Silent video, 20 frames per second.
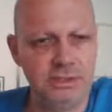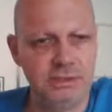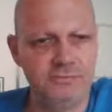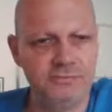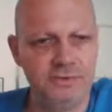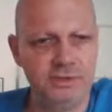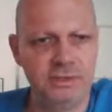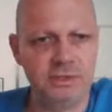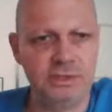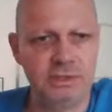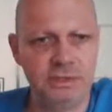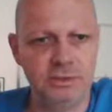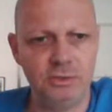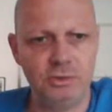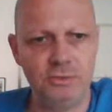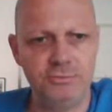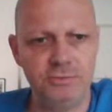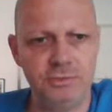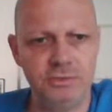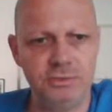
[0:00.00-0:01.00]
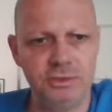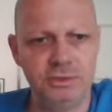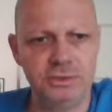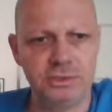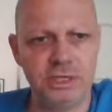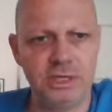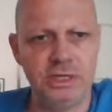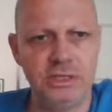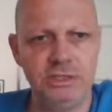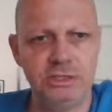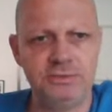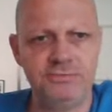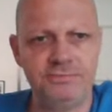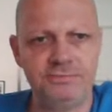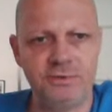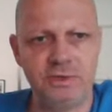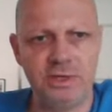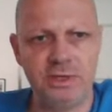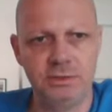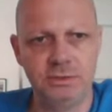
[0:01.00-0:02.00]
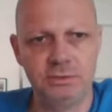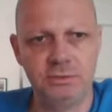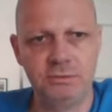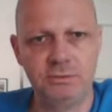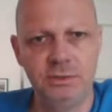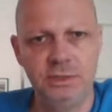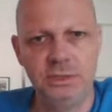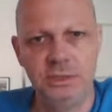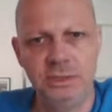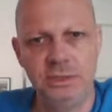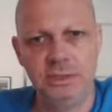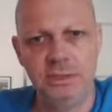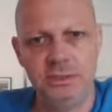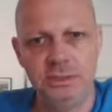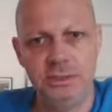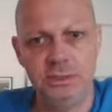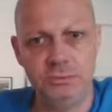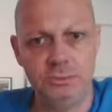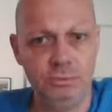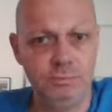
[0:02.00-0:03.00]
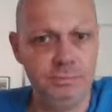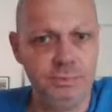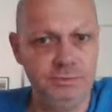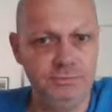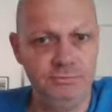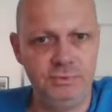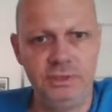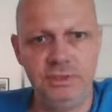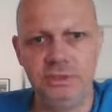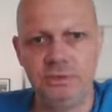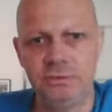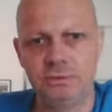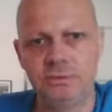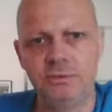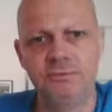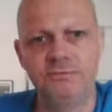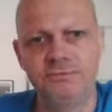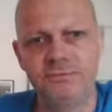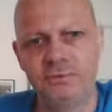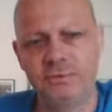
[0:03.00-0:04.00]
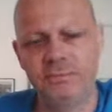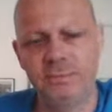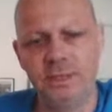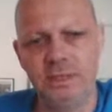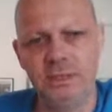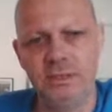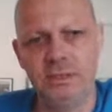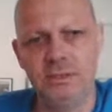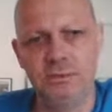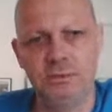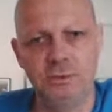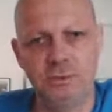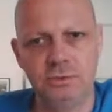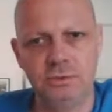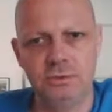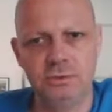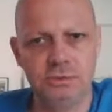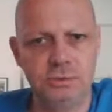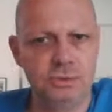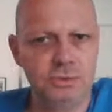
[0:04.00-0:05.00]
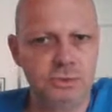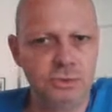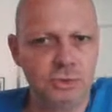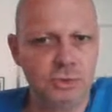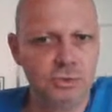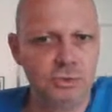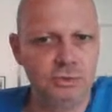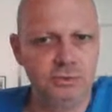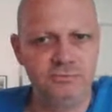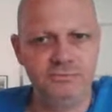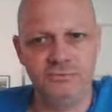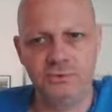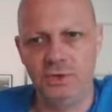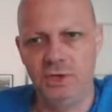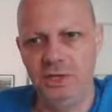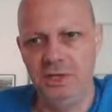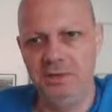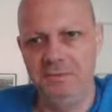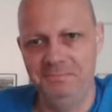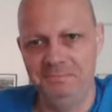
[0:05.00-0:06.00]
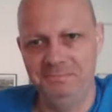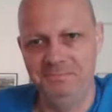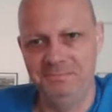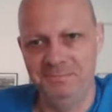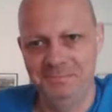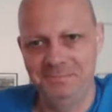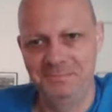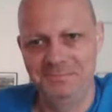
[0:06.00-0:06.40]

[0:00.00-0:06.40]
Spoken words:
If I can open this h file, it would be really good for me and not good for him.